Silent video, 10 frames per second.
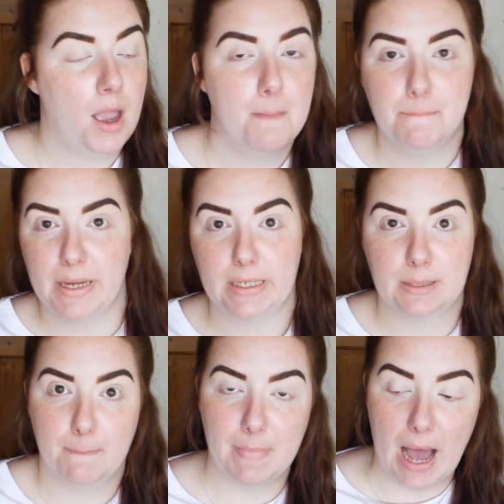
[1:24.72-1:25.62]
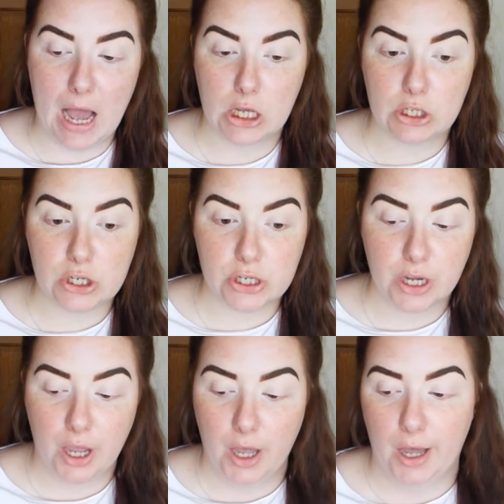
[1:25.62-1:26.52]
mix and match.
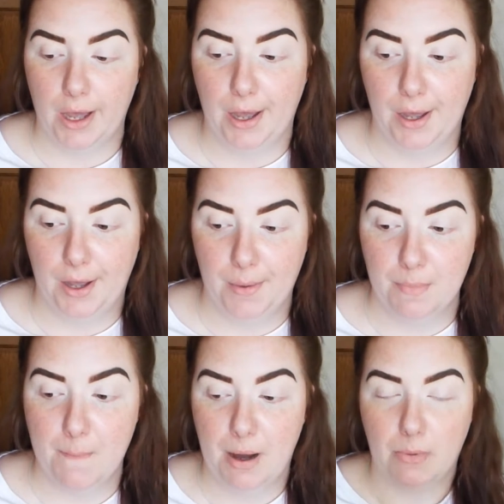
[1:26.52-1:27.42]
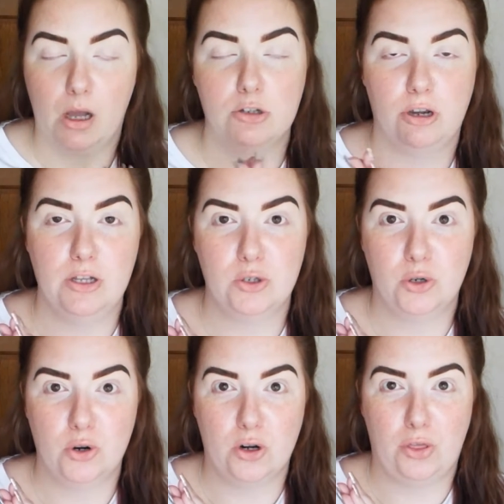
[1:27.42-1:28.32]
But I'm going to try and
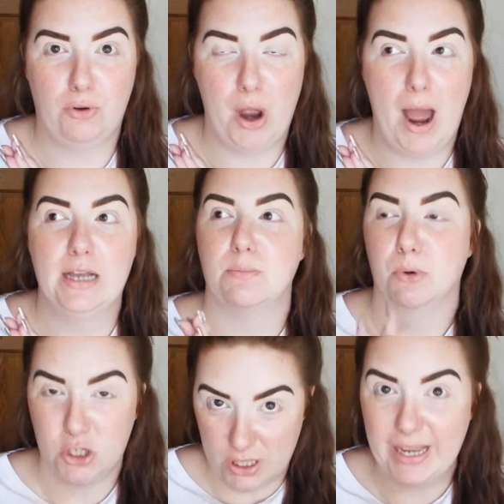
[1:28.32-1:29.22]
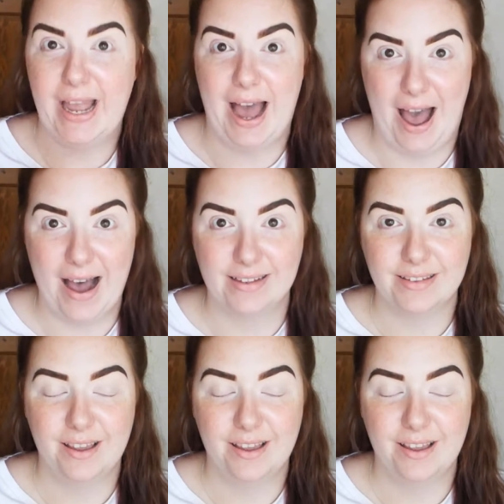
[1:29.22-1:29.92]
talk through it as much as I can.